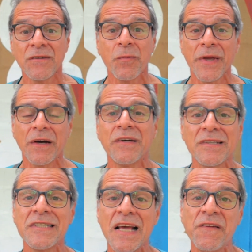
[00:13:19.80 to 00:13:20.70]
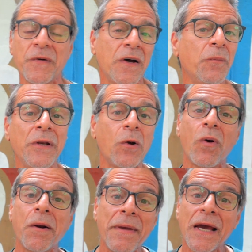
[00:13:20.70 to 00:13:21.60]
that we are going to sell for her. We don't
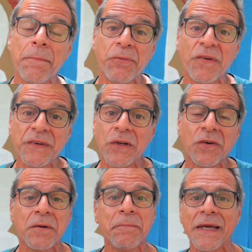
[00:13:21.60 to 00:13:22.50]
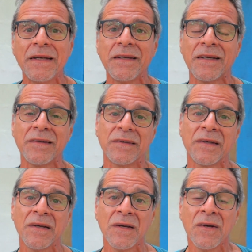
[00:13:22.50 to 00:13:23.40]
want to make a profit on her paintings.
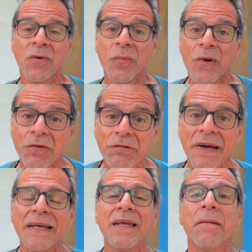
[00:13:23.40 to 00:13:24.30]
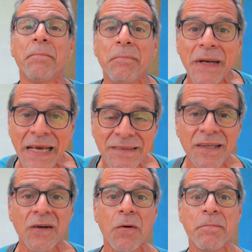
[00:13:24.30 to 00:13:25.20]
We already are blessed
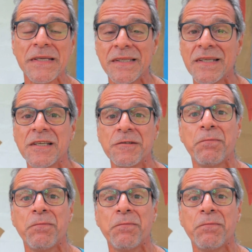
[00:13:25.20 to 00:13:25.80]
and our business is